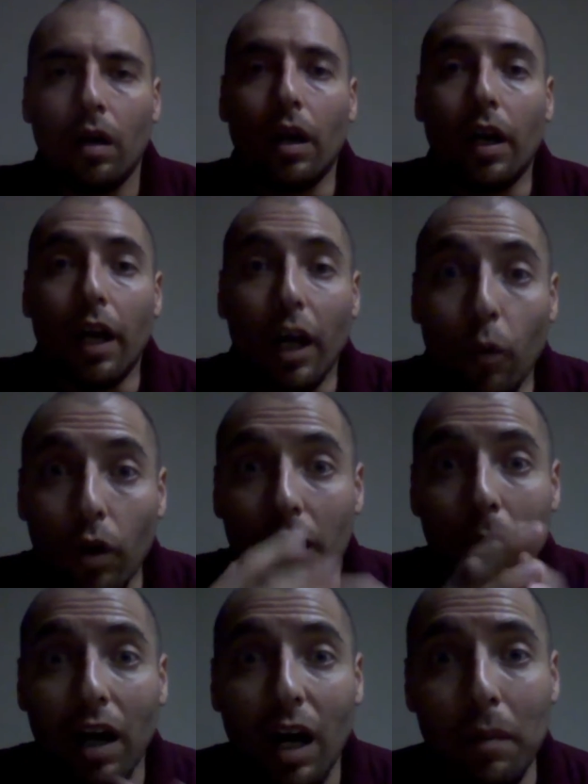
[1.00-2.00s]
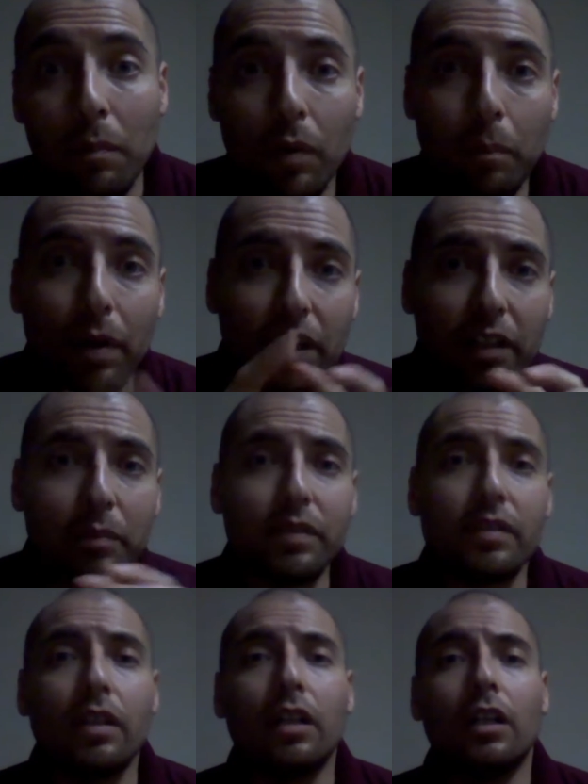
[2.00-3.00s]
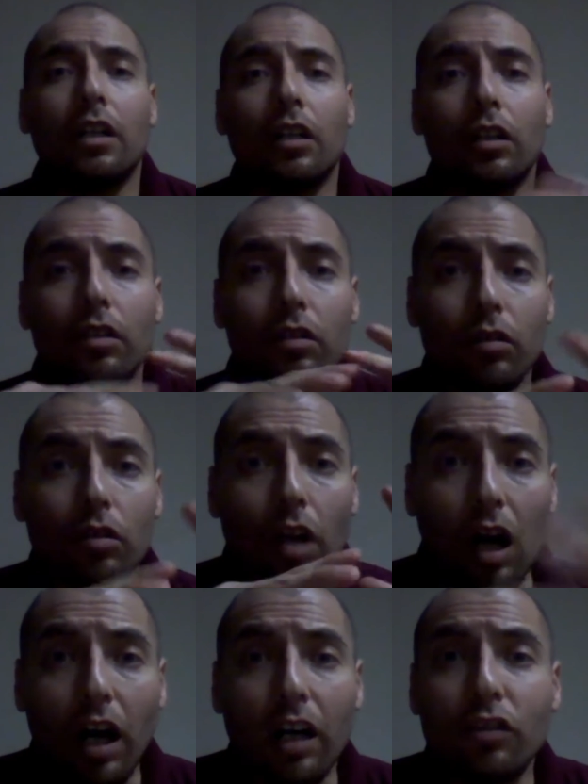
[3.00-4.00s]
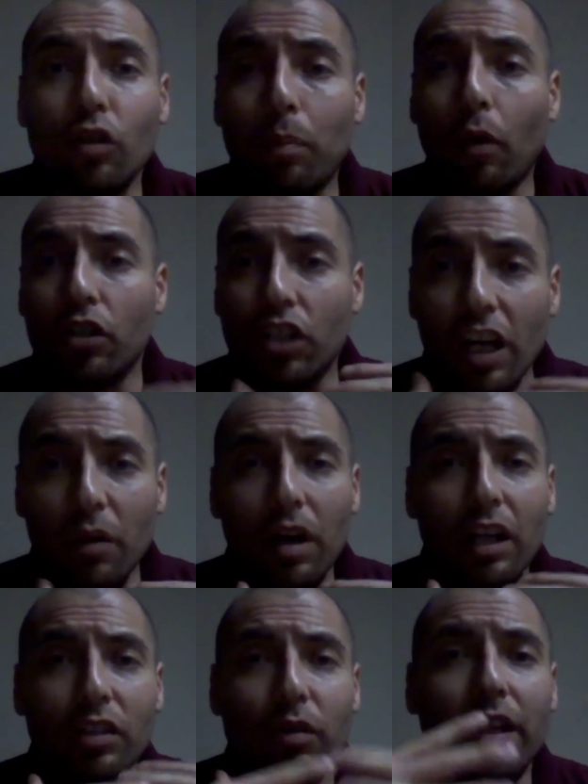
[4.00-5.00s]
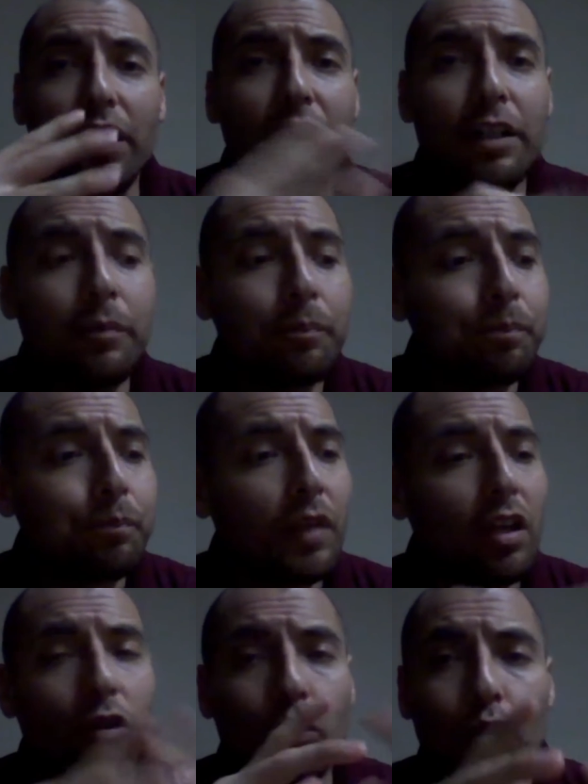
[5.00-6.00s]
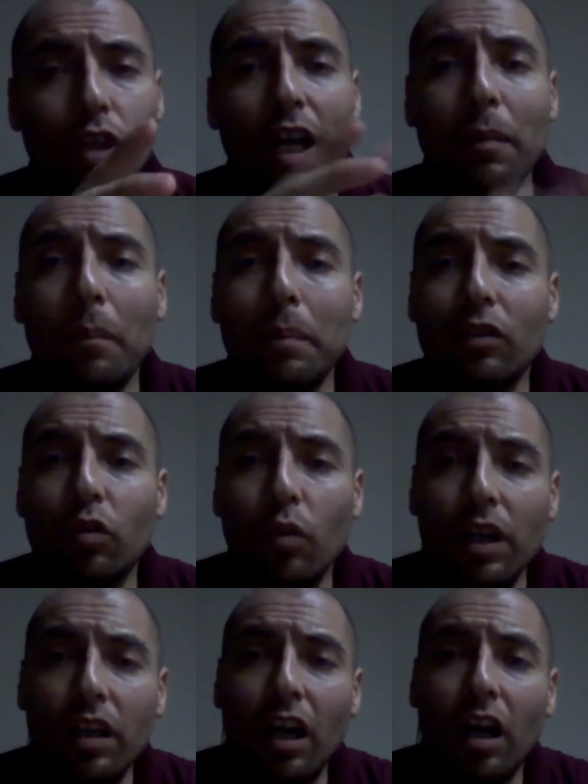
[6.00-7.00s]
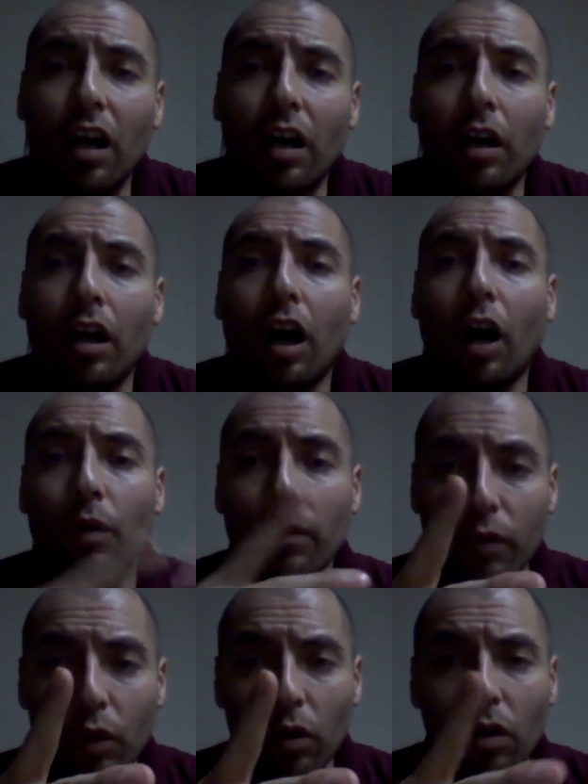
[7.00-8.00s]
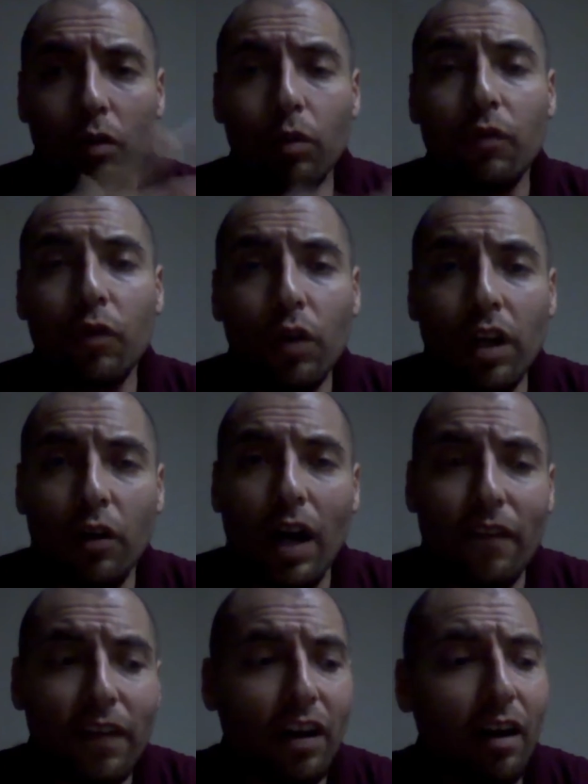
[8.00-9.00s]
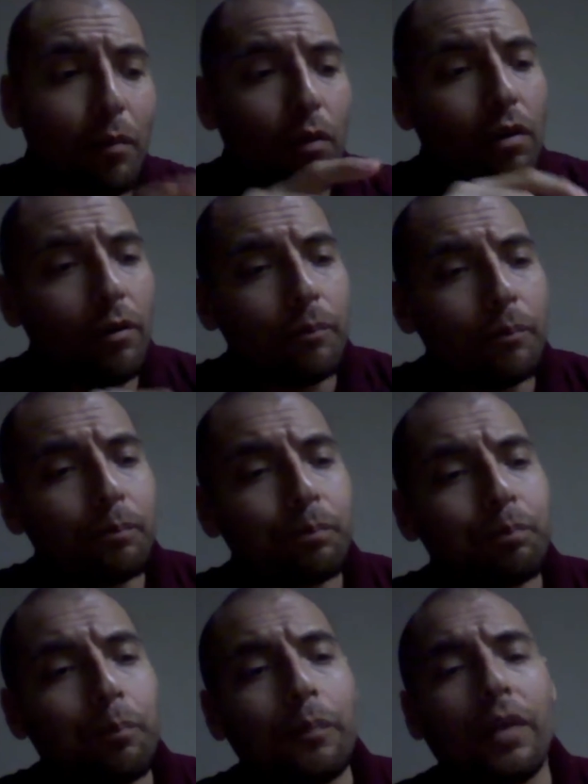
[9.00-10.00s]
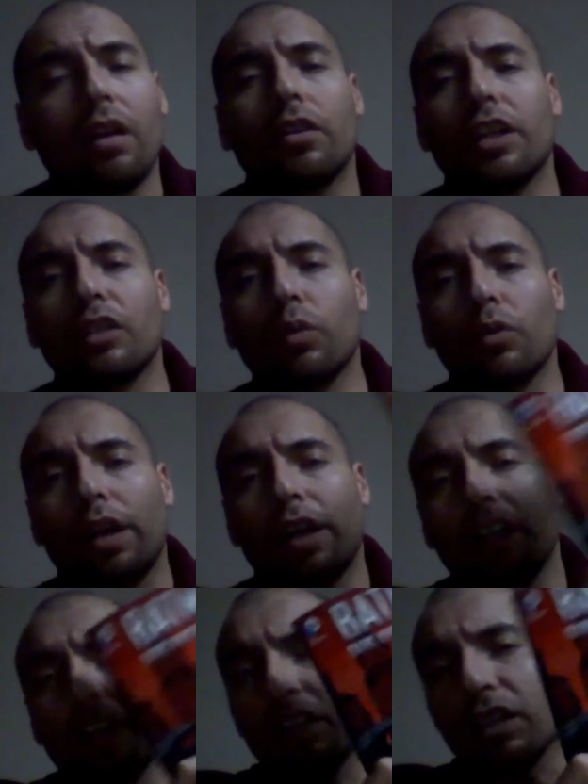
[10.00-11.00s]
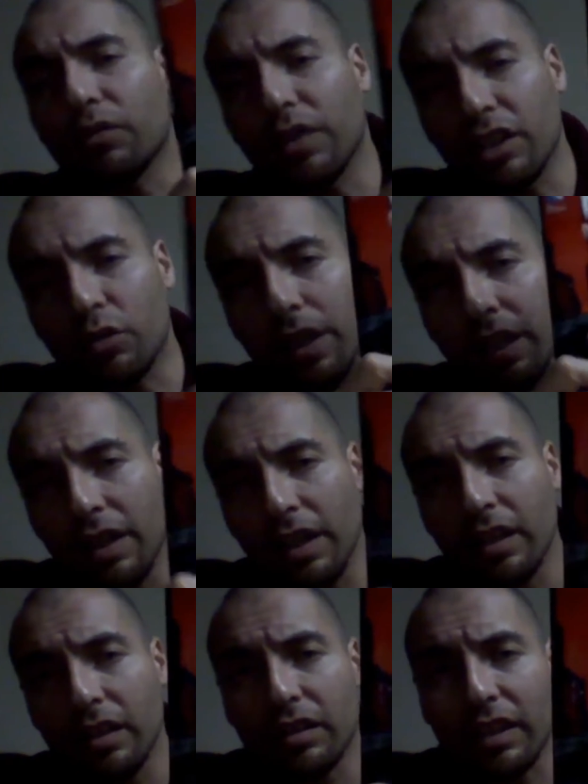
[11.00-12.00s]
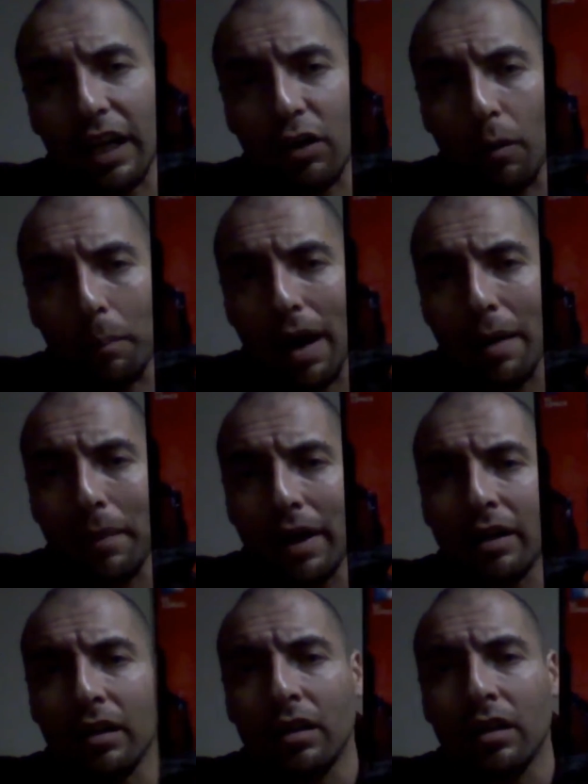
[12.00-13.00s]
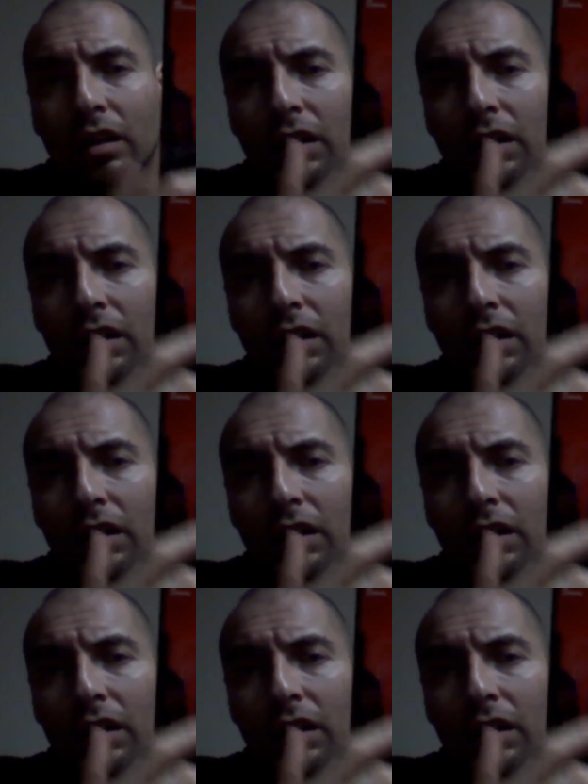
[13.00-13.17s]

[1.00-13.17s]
Hey, what up, my comic book peeps? It's your boy J Rocks right here. Today I'm gonna be doing reviewing a graphic novel. This one right here, just finished reading it, titled Batman